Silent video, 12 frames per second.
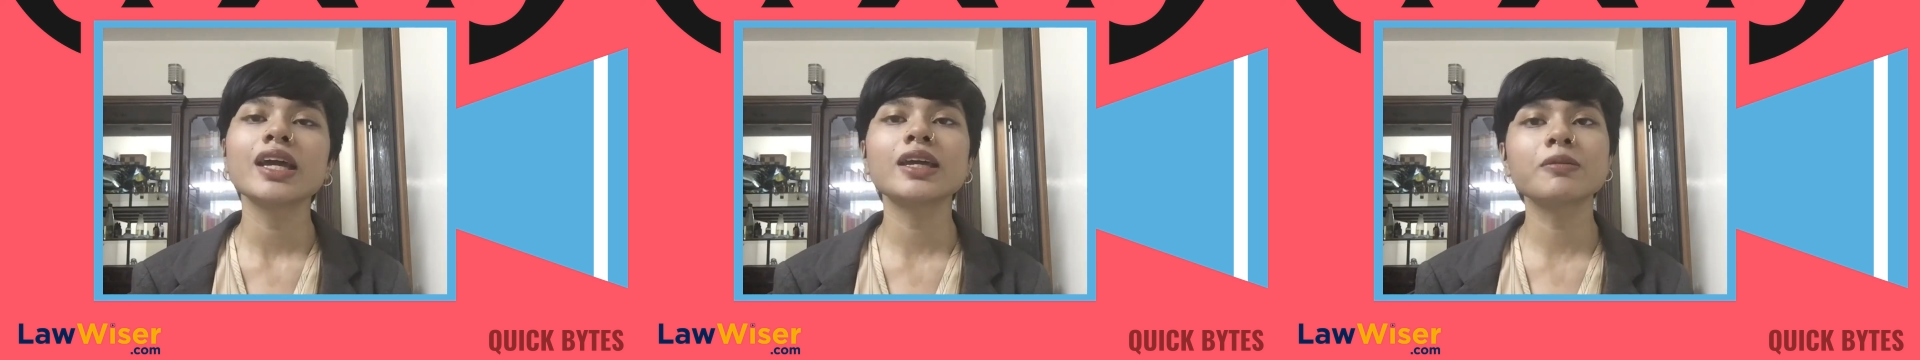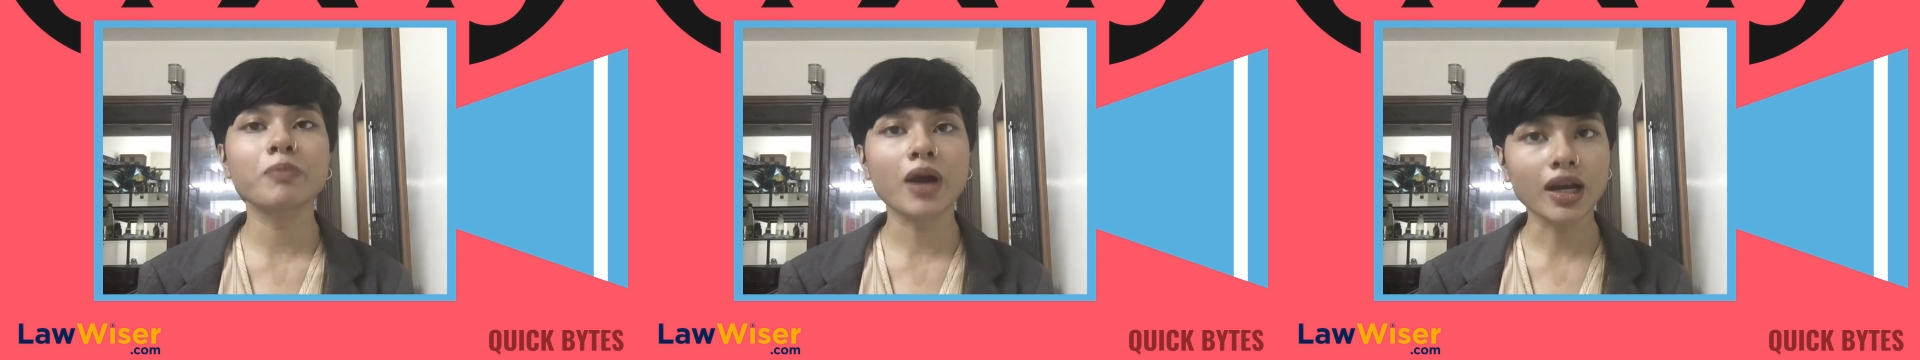
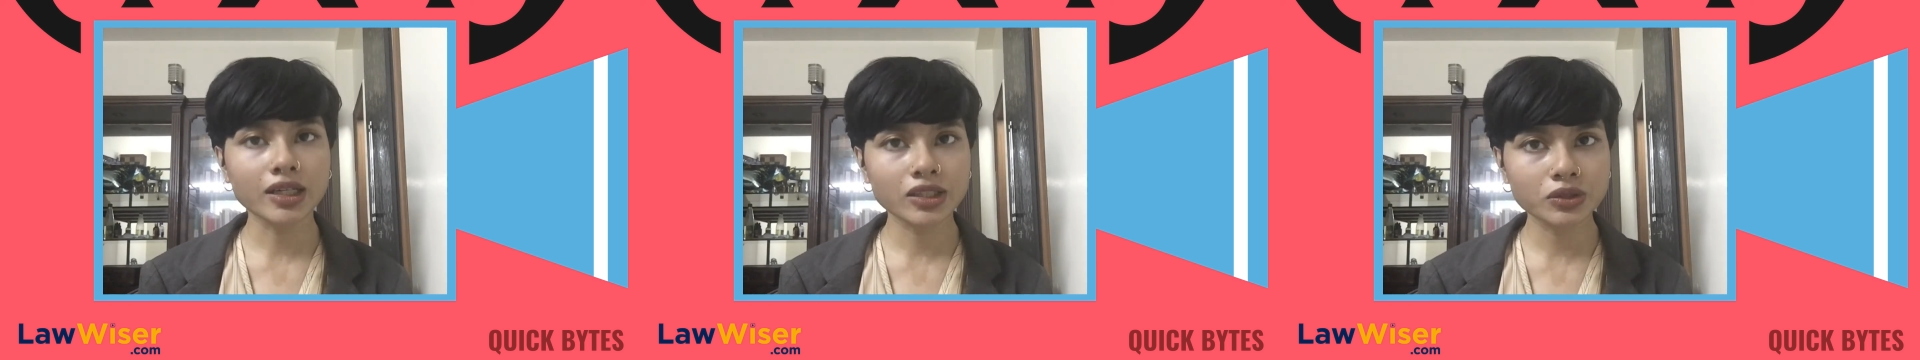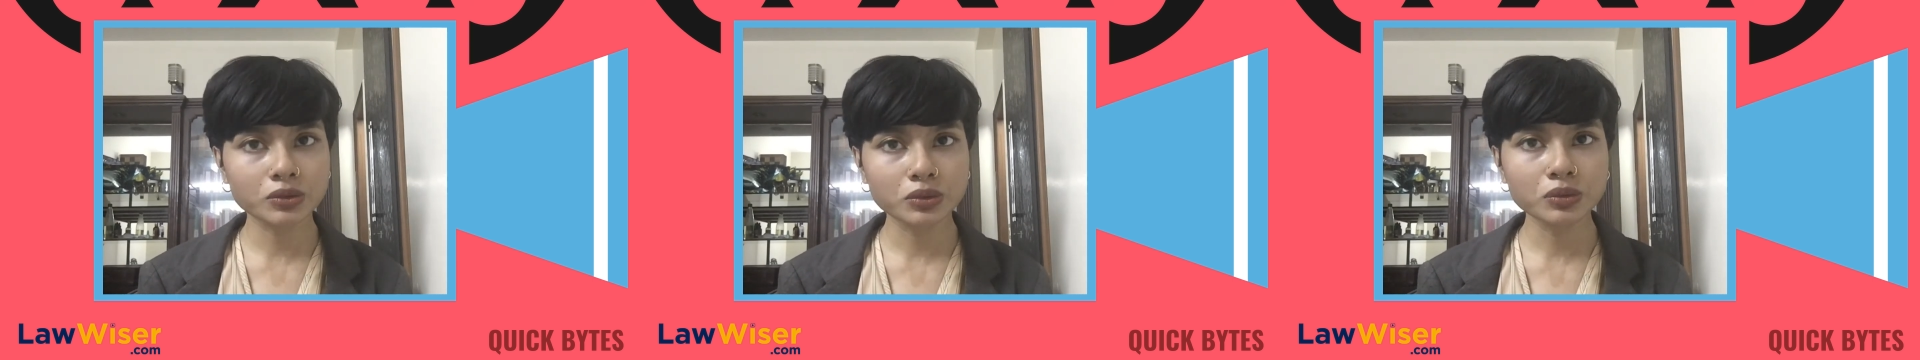In part
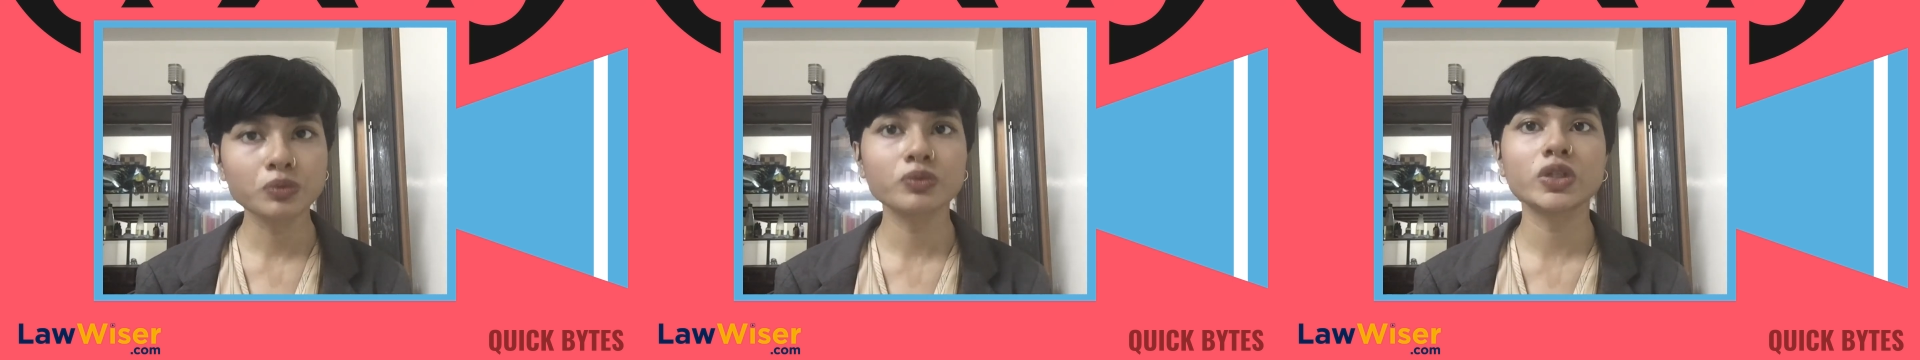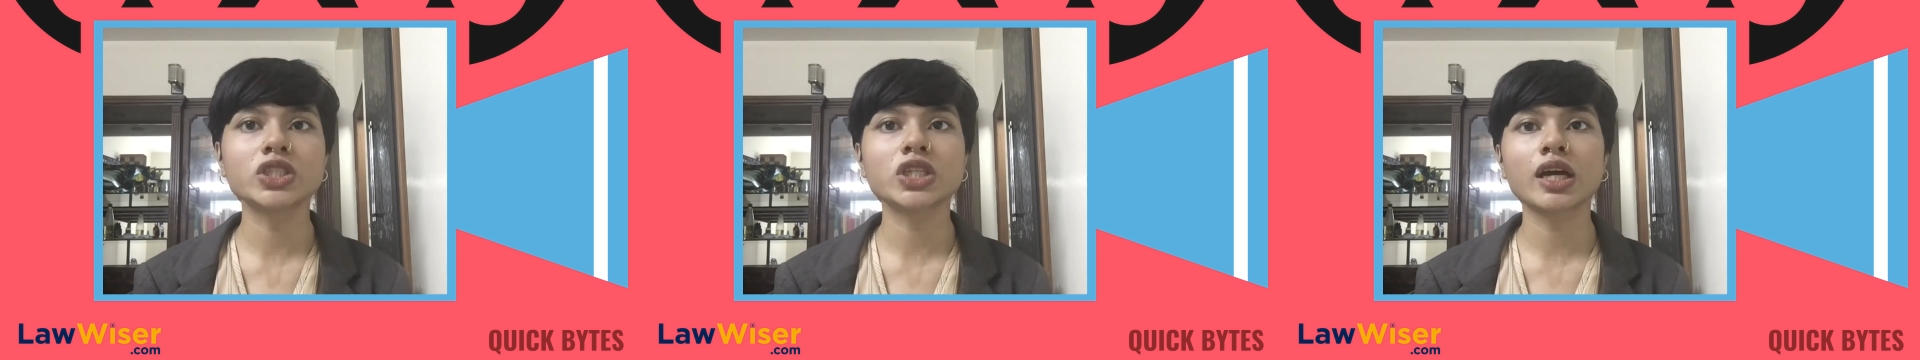2,
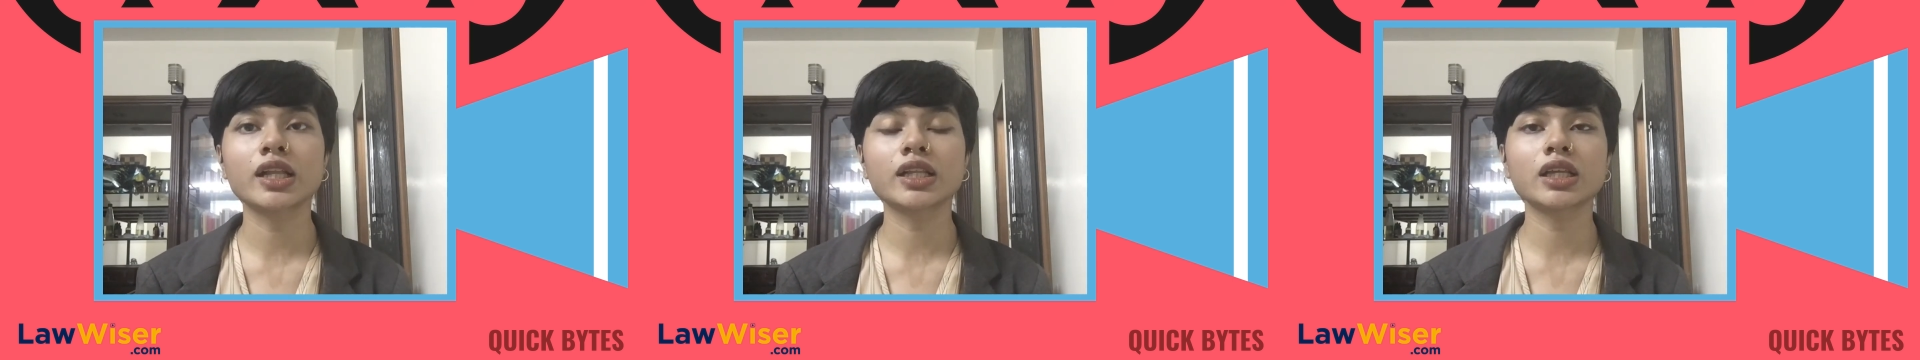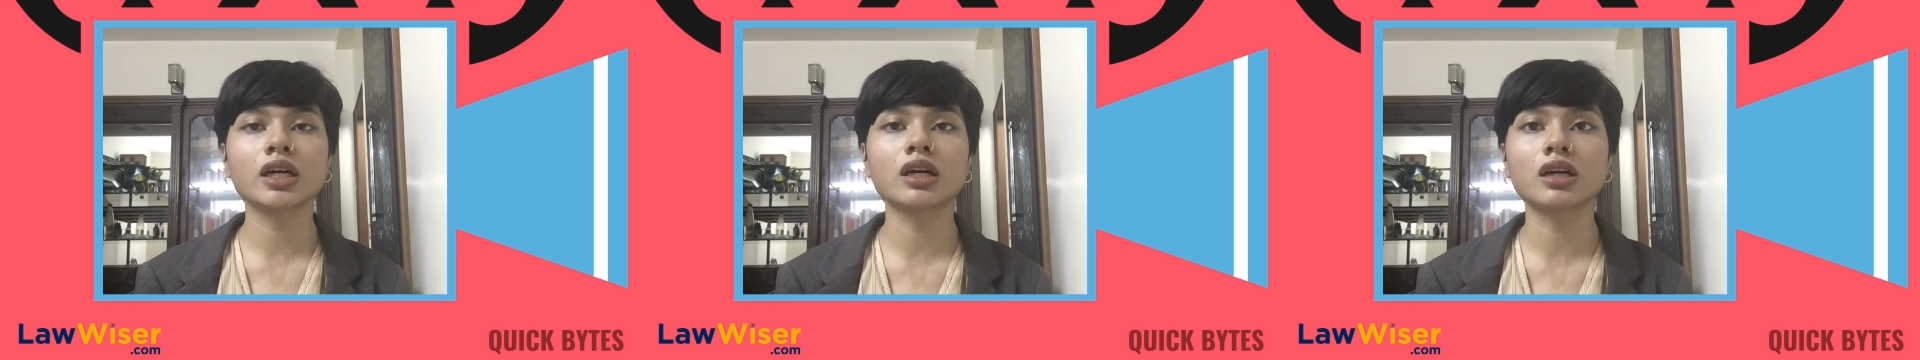we
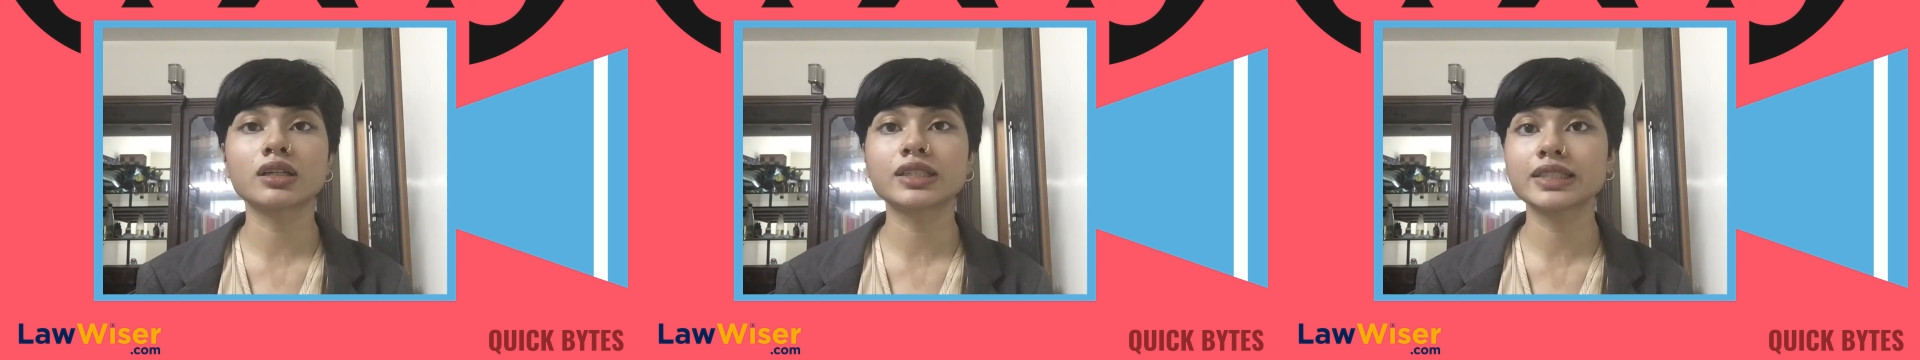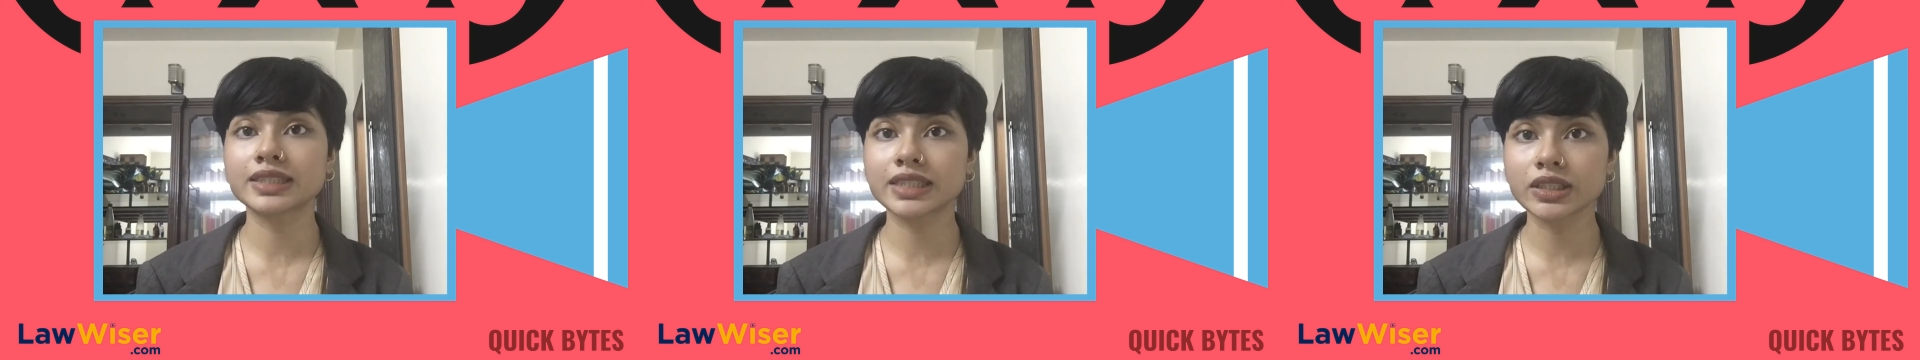shall
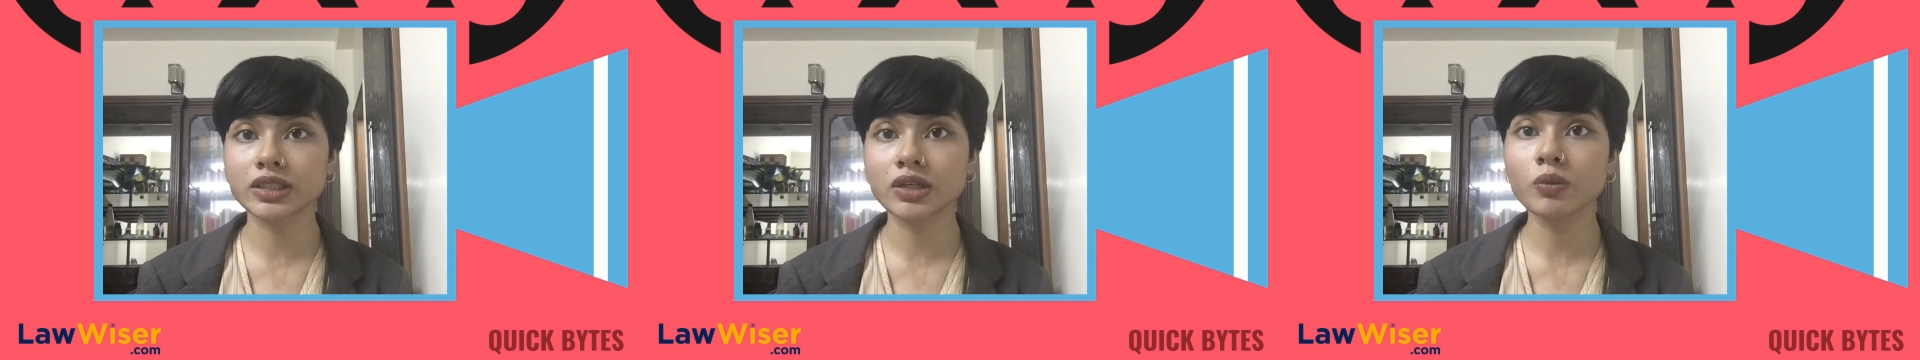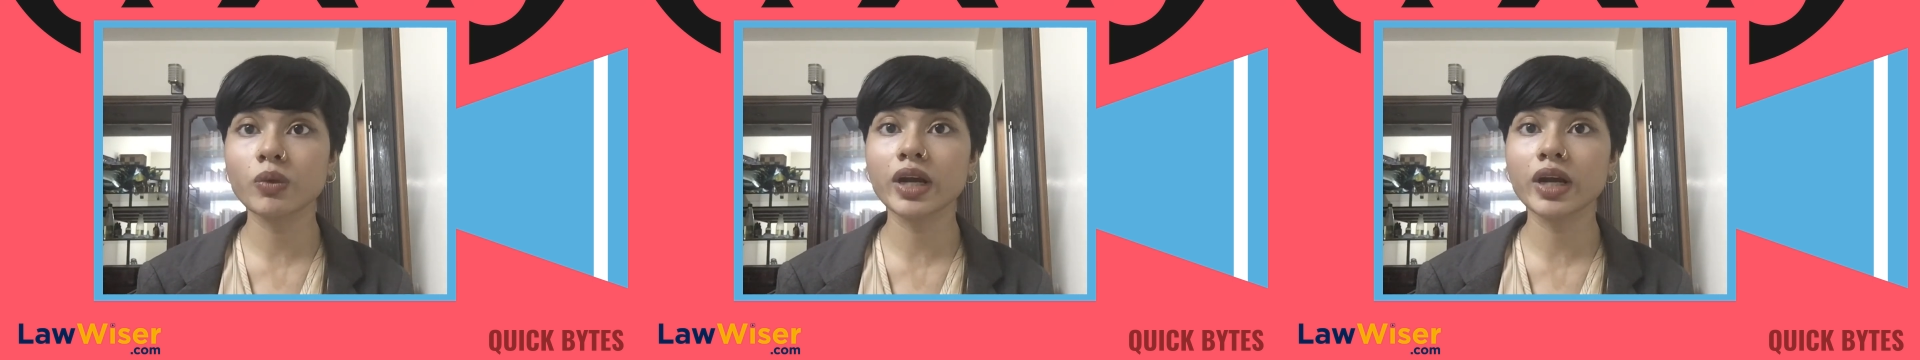consider what